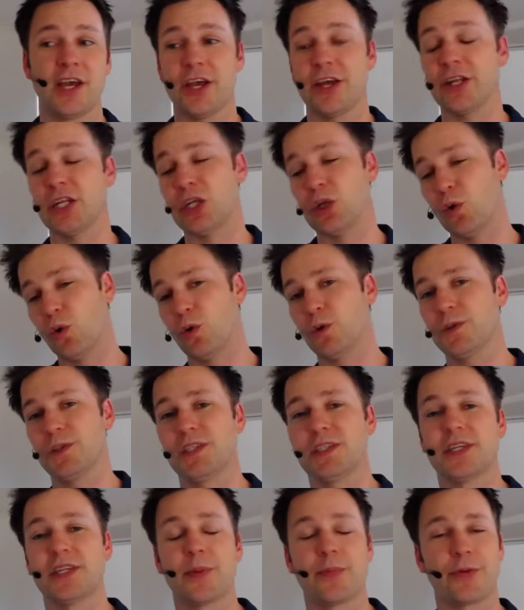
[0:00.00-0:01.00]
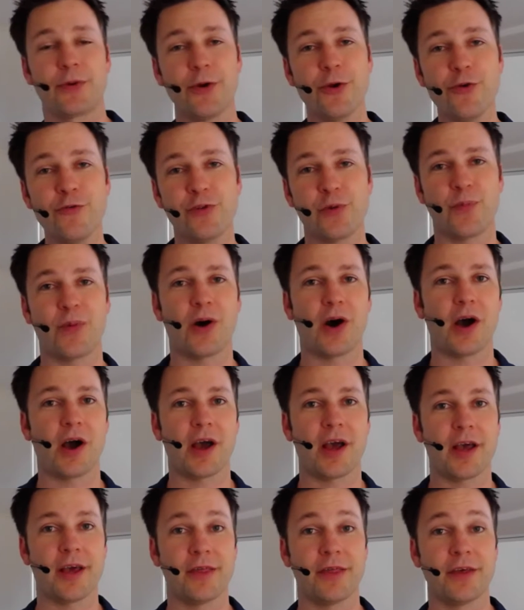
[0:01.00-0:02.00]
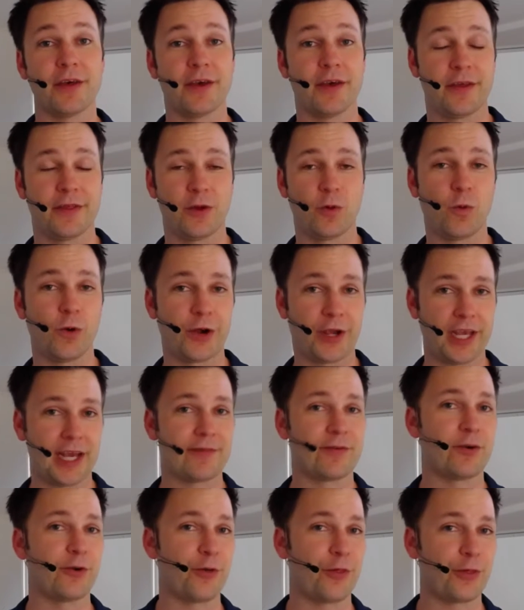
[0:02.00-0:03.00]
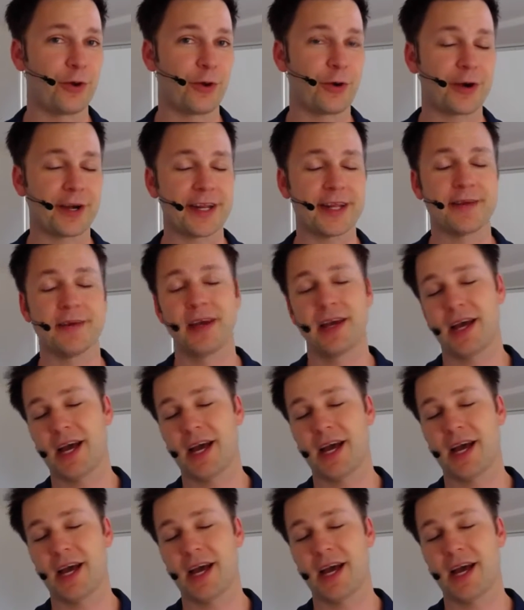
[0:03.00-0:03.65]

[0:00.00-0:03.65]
endorsed and approved by the Work Cover Authority,